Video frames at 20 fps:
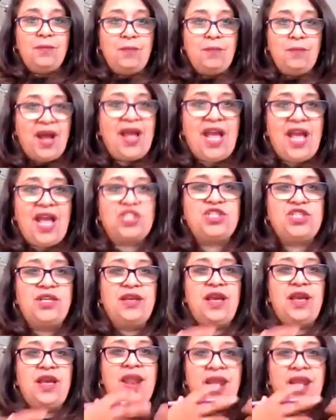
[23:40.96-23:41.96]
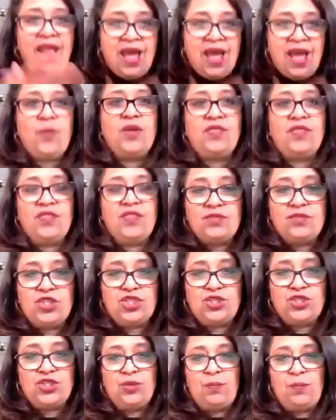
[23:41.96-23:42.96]
by actually allowing them
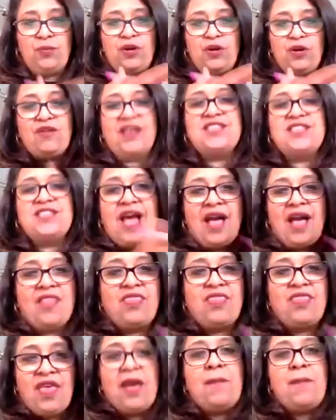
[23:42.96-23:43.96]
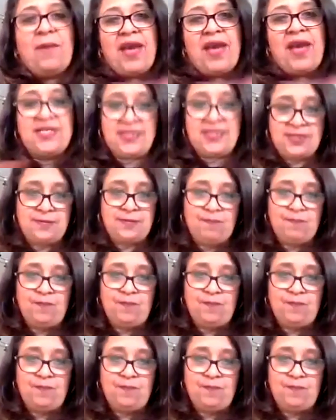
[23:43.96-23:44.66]
to progress at their pace.